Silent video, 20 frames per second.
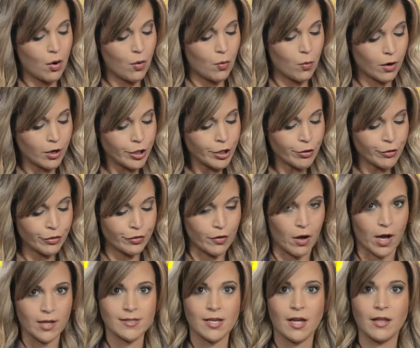What are your
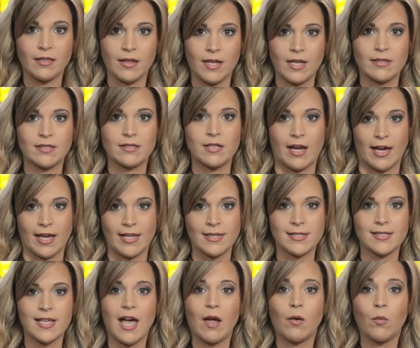thoughts on these
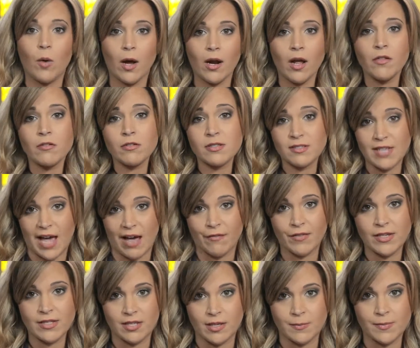sites, and what other
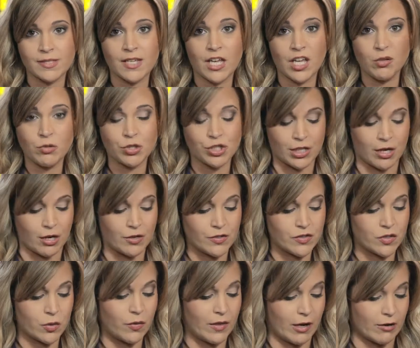savvy tips can you share
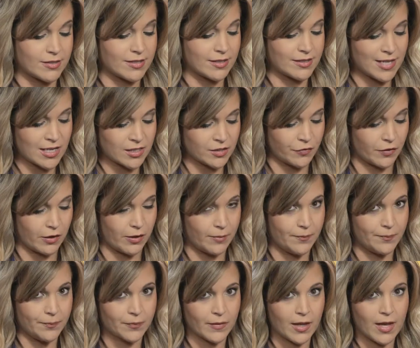so they're successful?
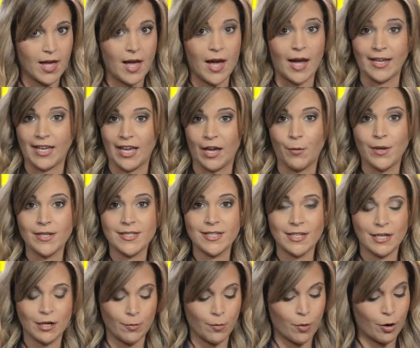I can't wait to
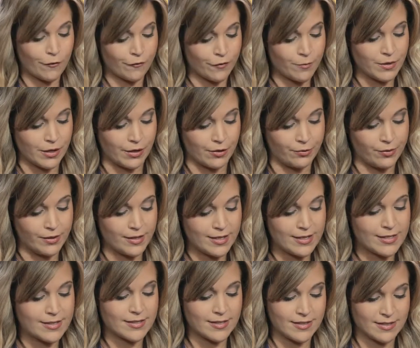hear more from you.
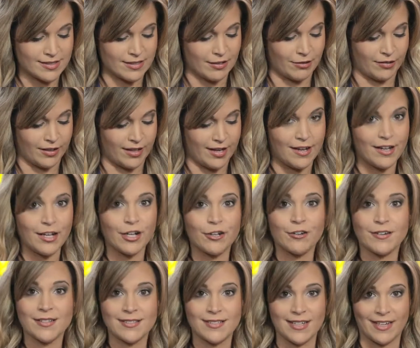Sincerely,
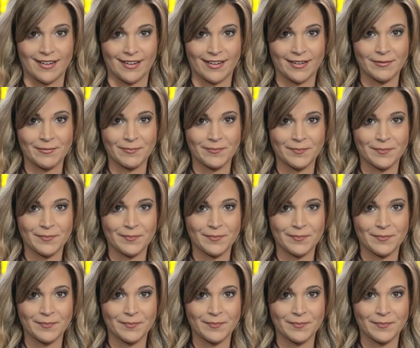Christina.